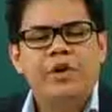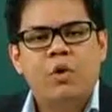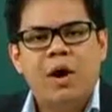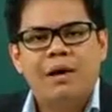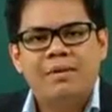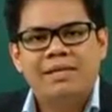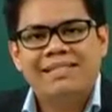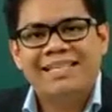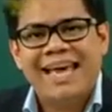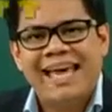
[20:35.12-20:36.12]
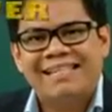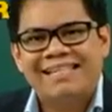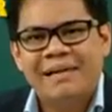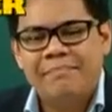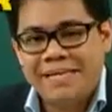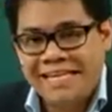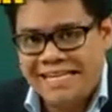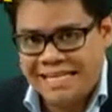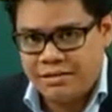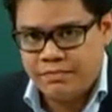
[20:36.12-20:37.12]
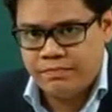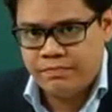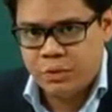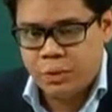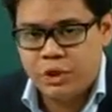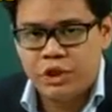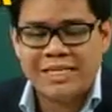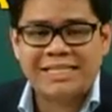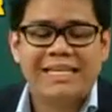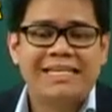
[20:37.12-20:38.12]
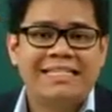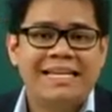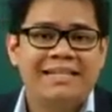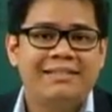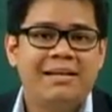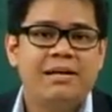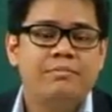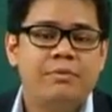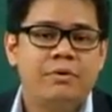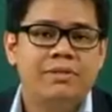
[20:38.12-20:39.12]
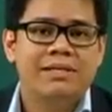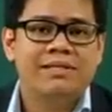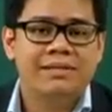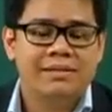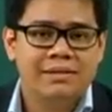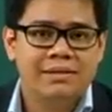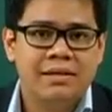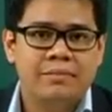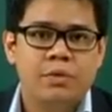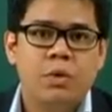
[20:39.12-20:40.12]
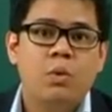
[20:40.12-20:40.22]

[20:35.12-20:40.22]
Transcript: requirements, SAP, which is a data processing system,